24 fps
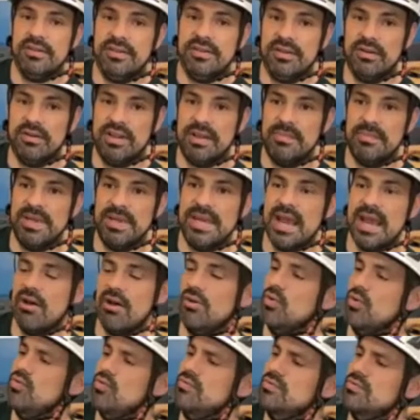it'll let me down.
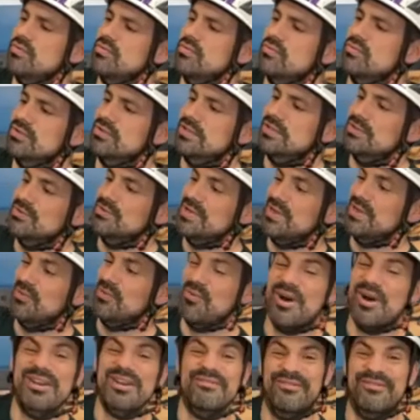With
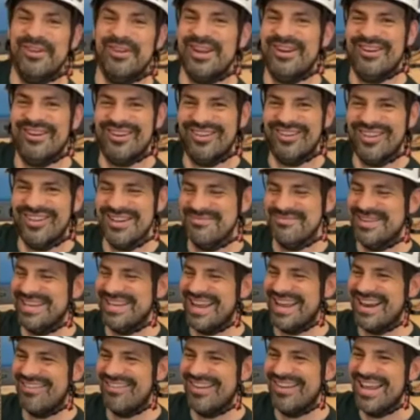one finger, it'll let me
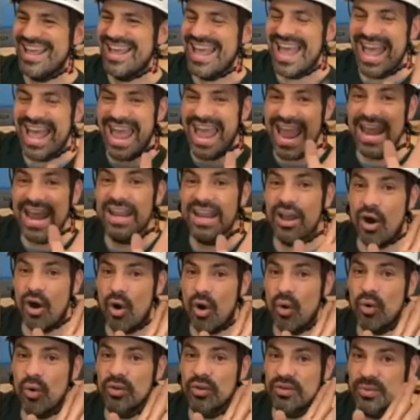down. And it
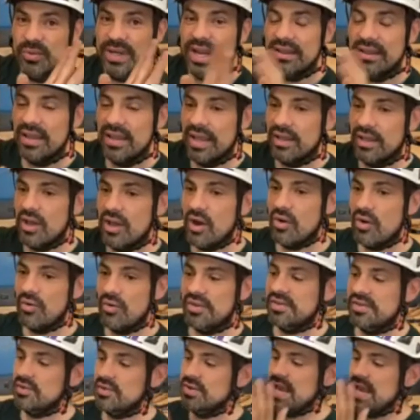holds when I let go.
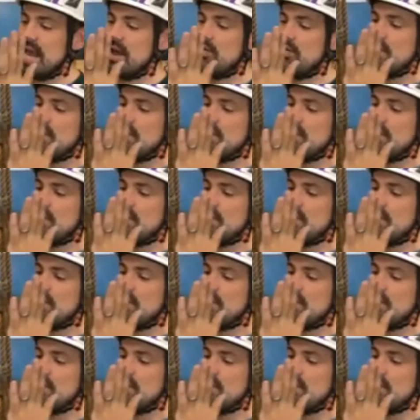So now